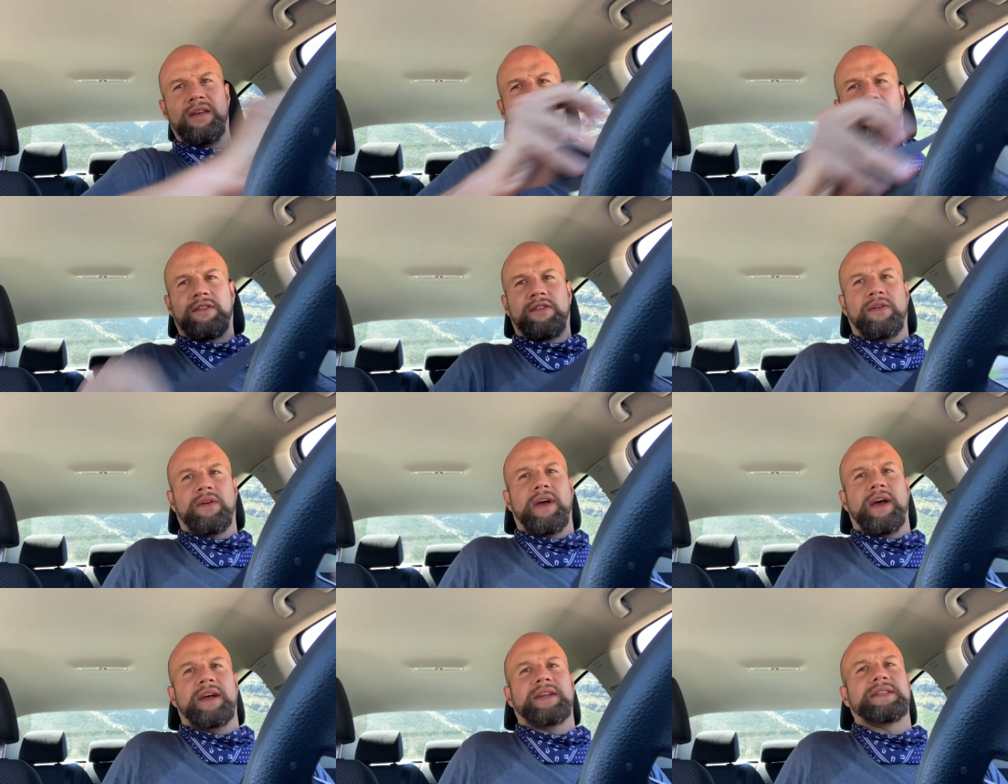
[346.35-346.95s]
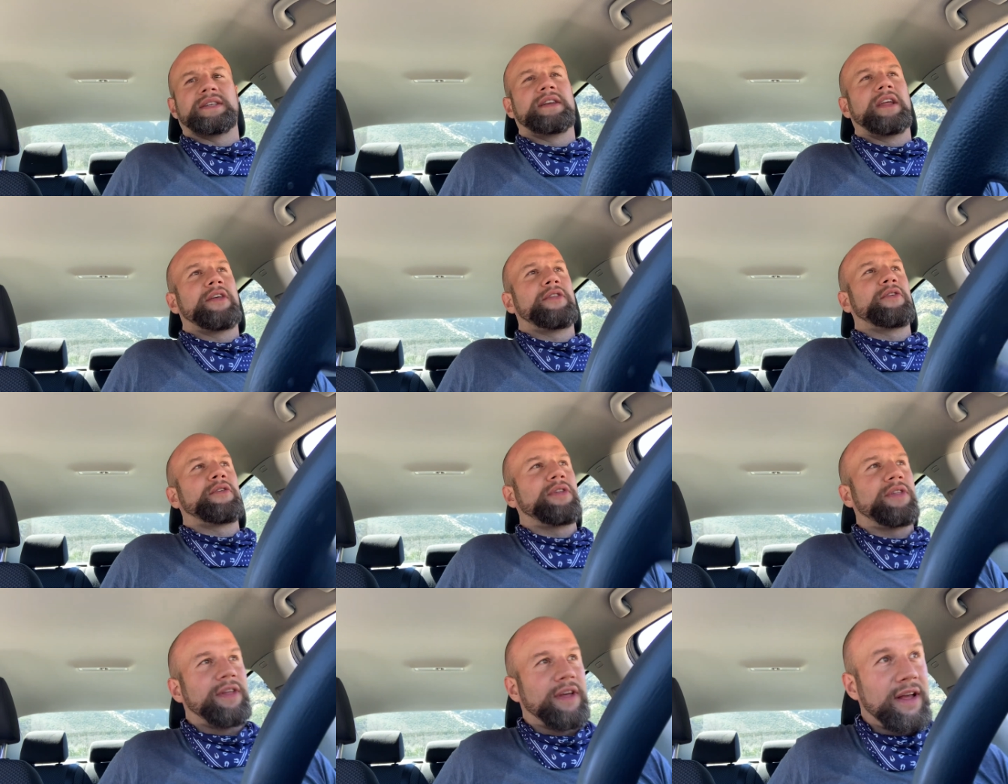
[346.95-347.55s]
So guys, another
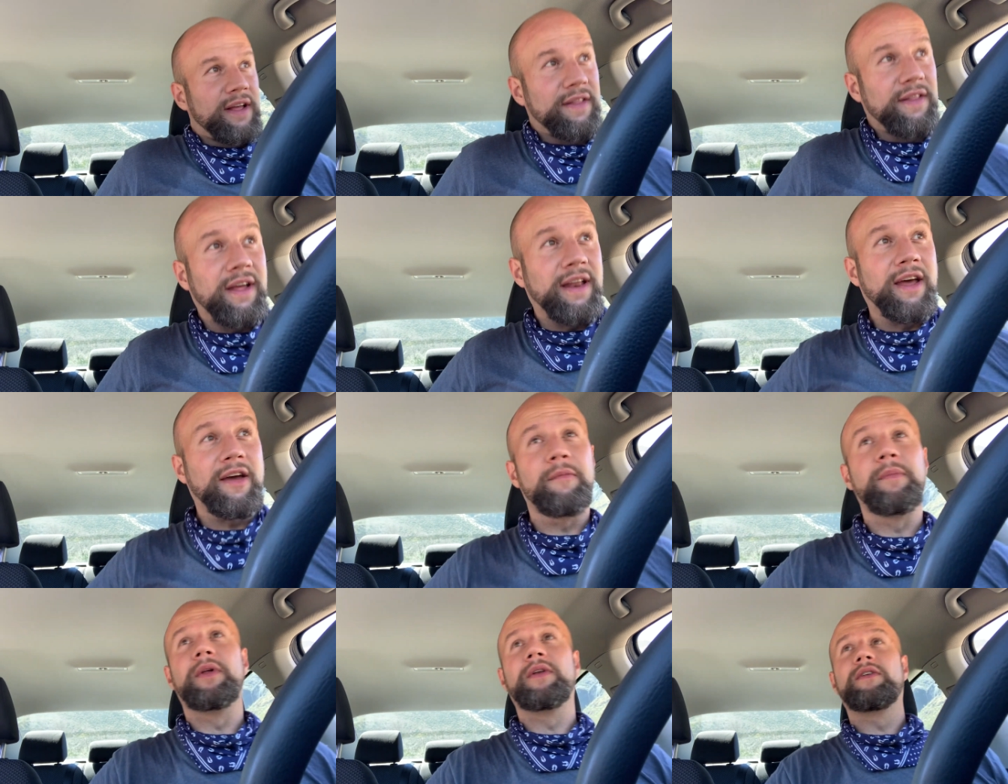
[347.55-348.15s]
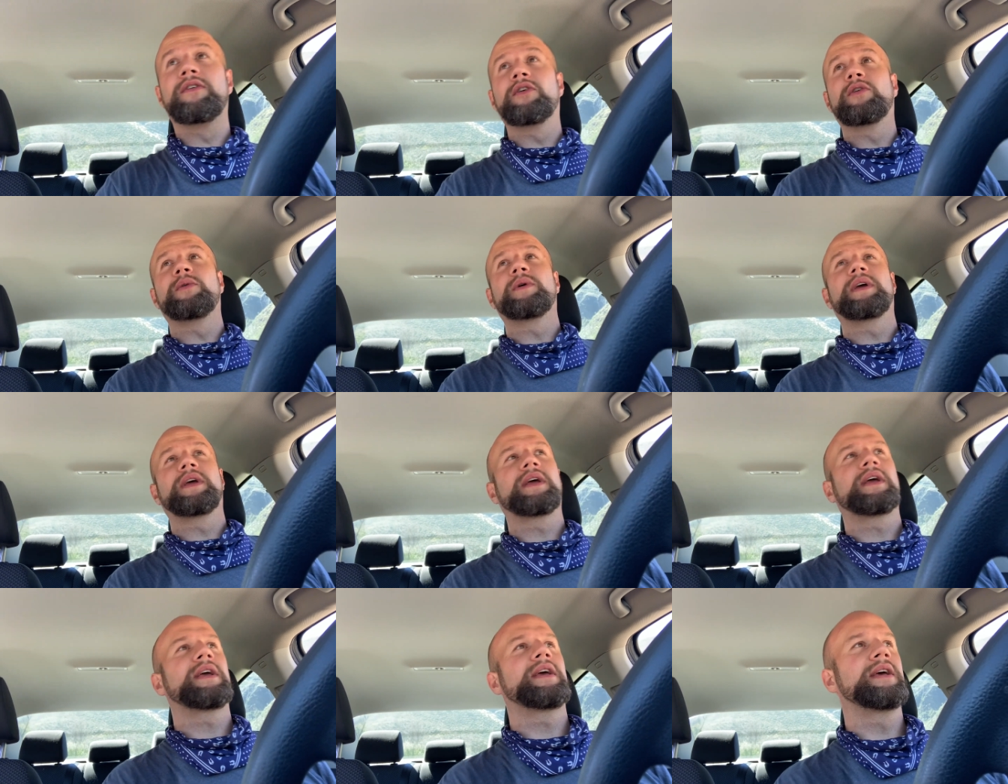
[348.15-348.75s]
thing that I've been
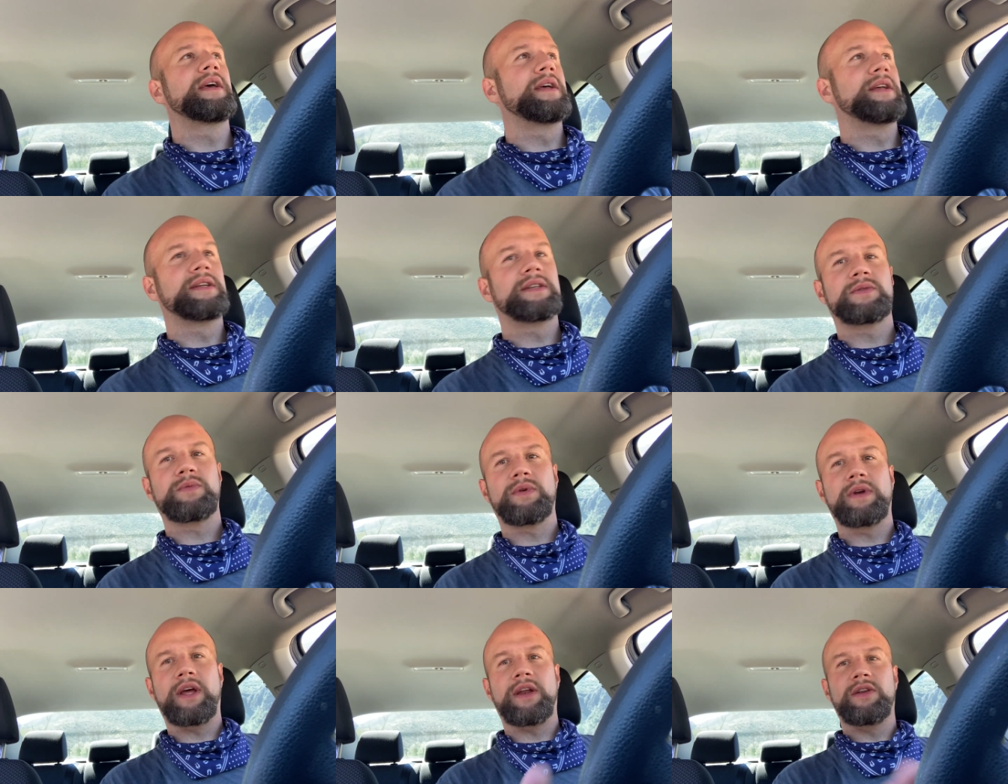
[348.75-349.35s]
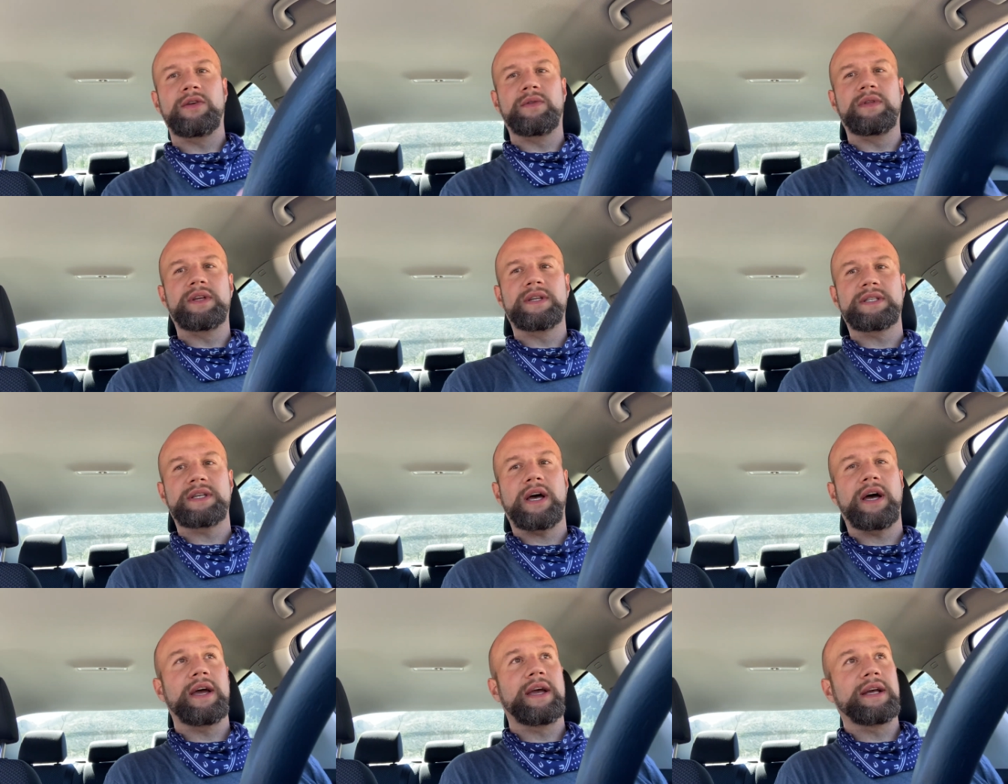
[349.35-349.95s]
doing is when I do these
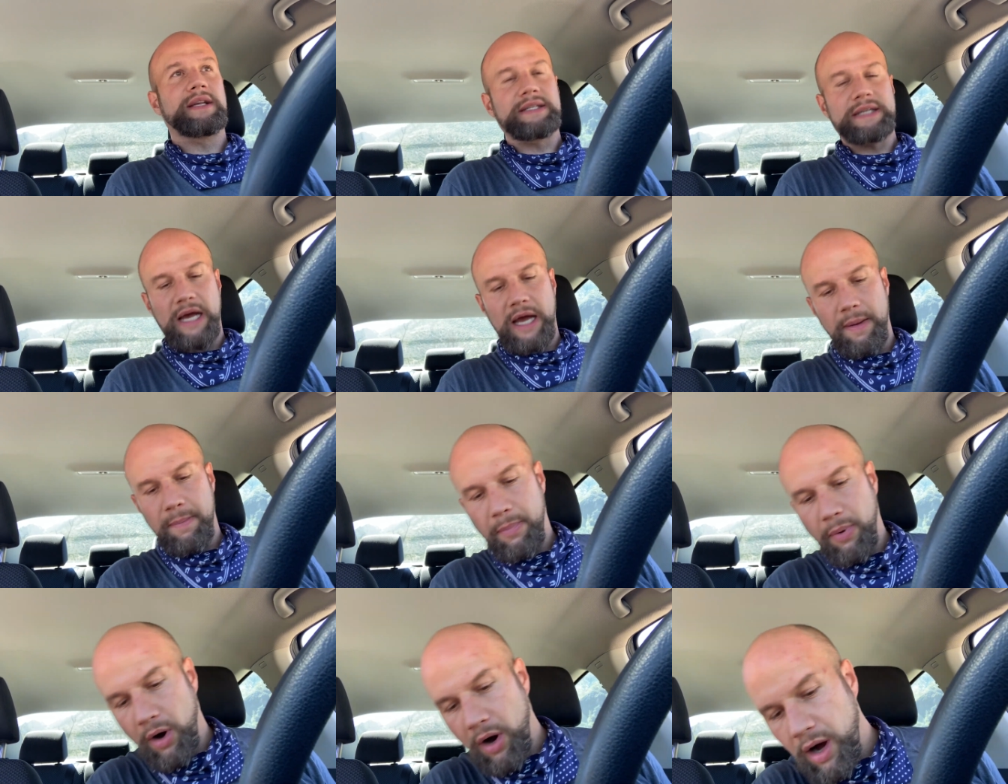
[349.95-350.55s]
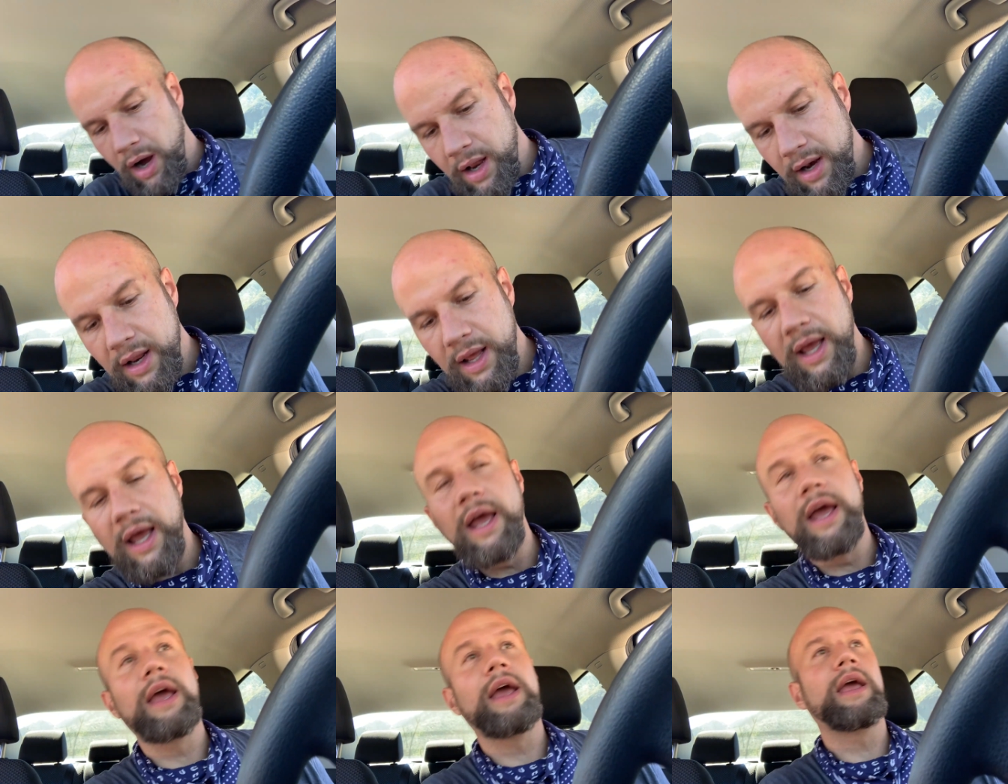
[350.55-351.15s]
hikes, I bought
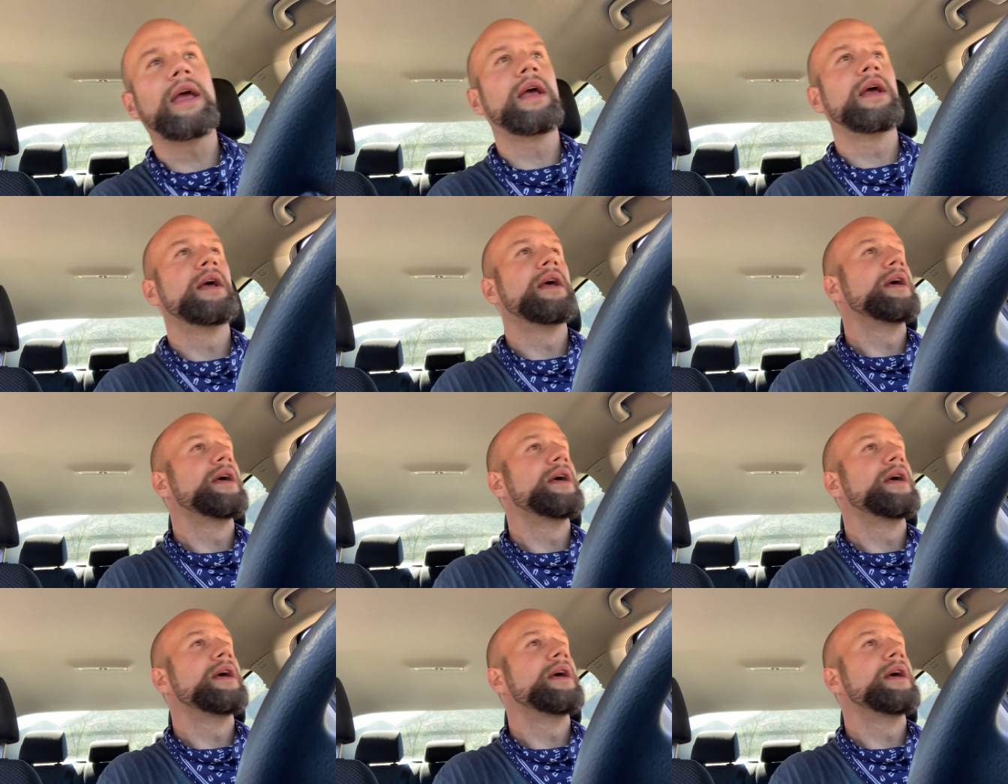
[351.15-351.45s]
a